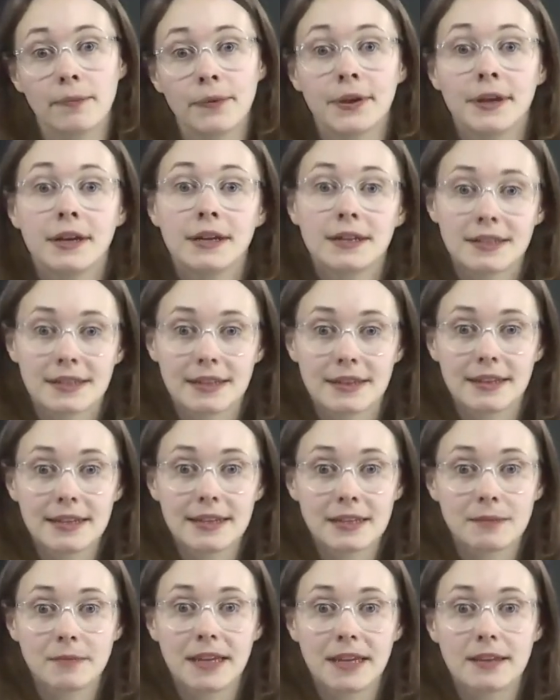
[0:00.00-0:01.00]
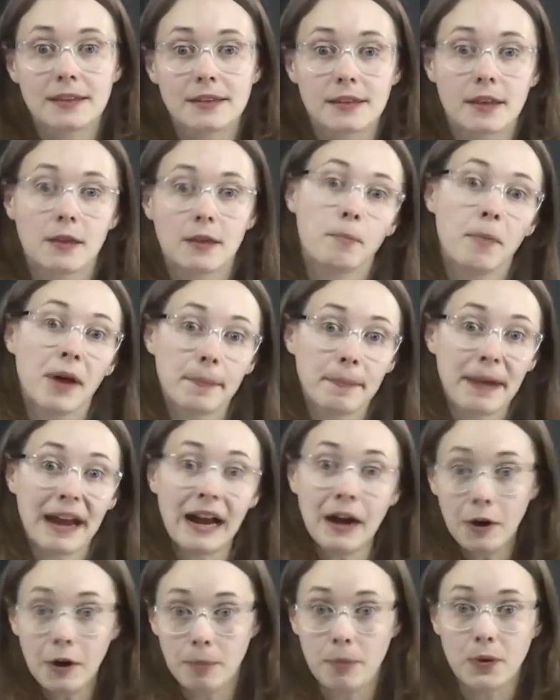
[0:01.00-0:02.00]
So this means that my
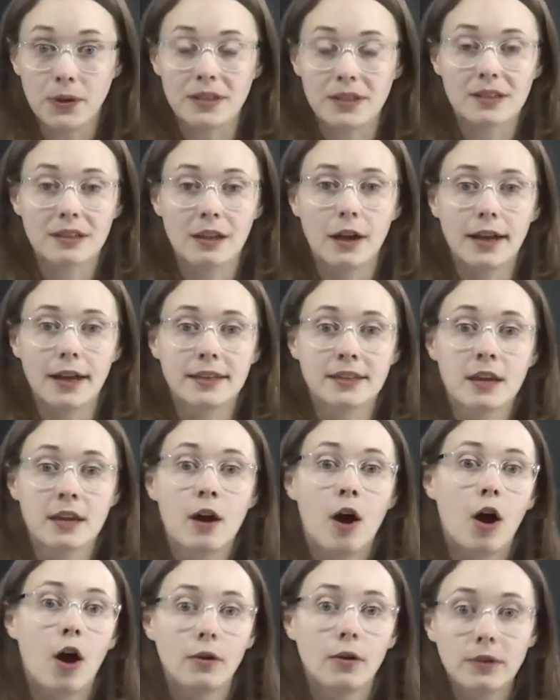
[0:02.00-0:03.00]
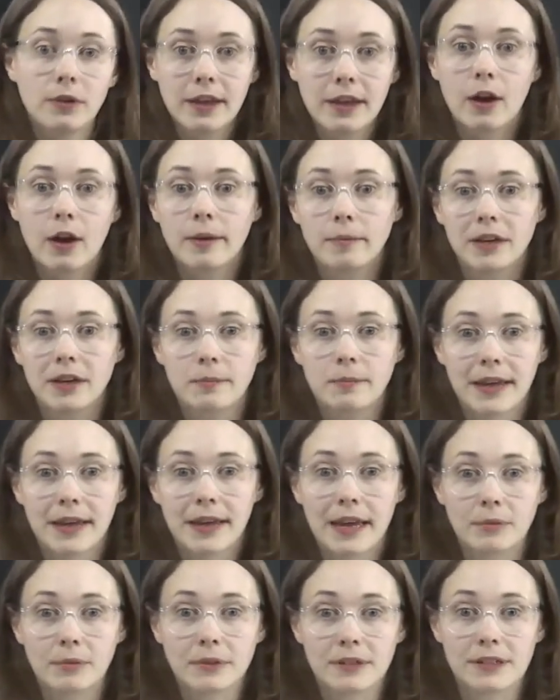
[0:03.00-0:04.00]
PowerPoint slides, only I'm going to be
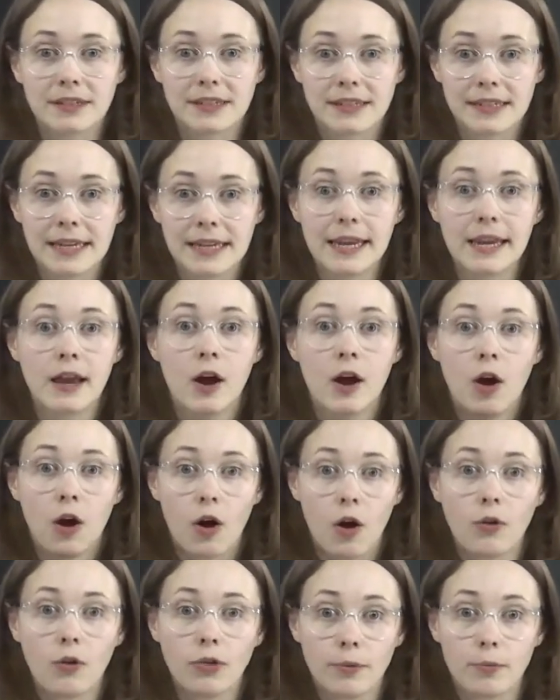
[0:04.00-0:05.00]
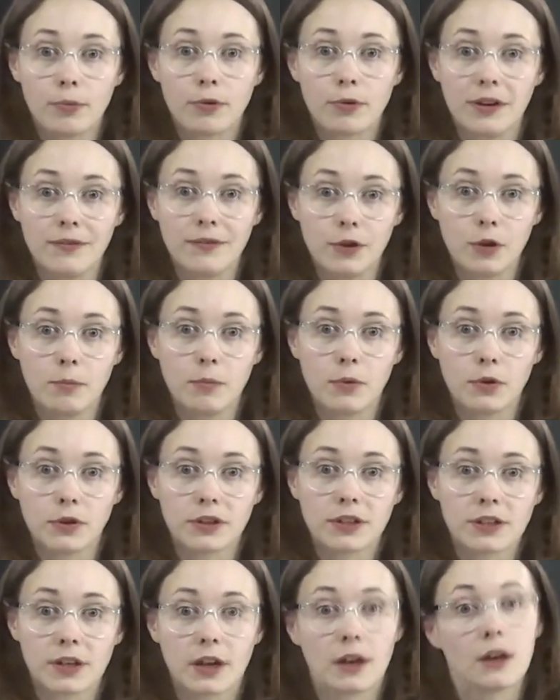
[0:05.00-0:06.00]
able to see on the preview monitor.